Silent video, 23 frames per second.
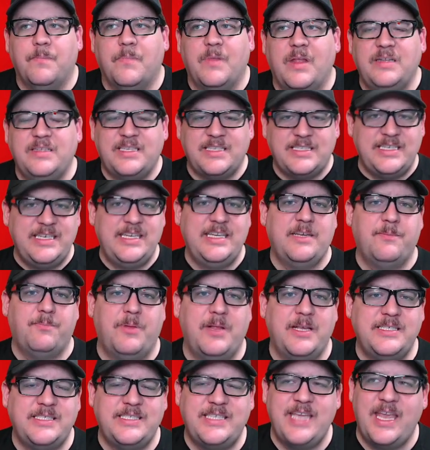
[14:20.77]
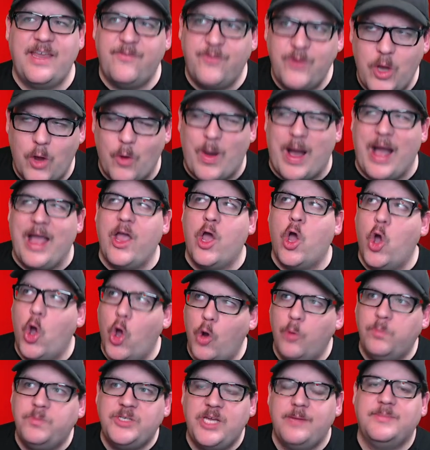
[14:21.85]
Does it need to play safe? No. I
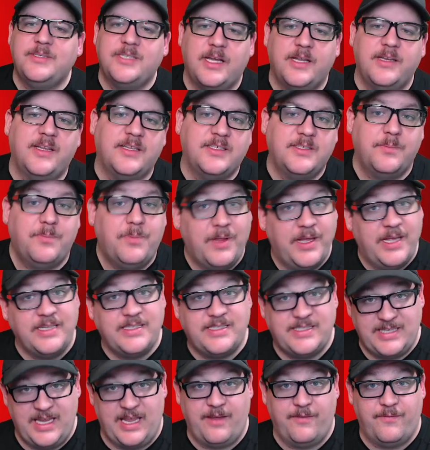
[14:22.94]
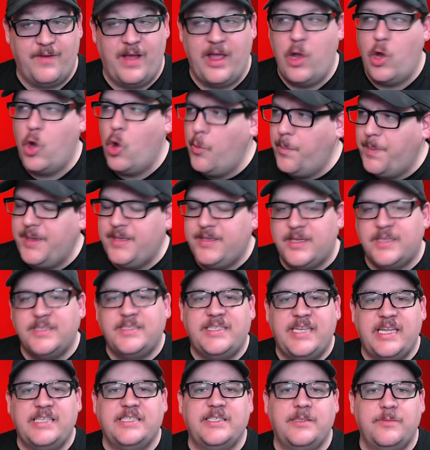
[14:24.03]
hope James Gunn doesn't play it safe. I hope he does
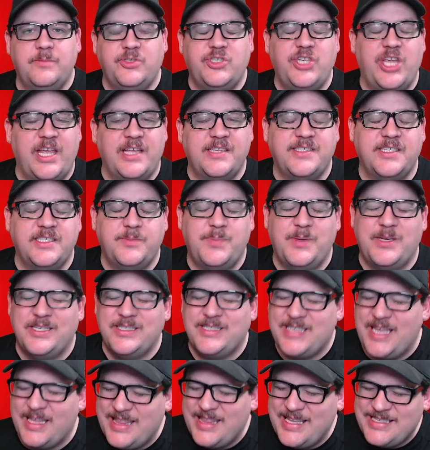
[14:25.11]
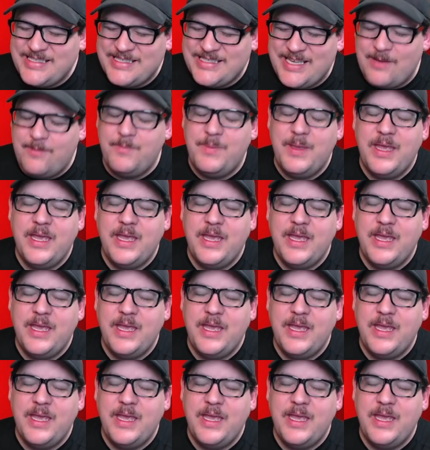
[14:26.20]
take some chances, because I think some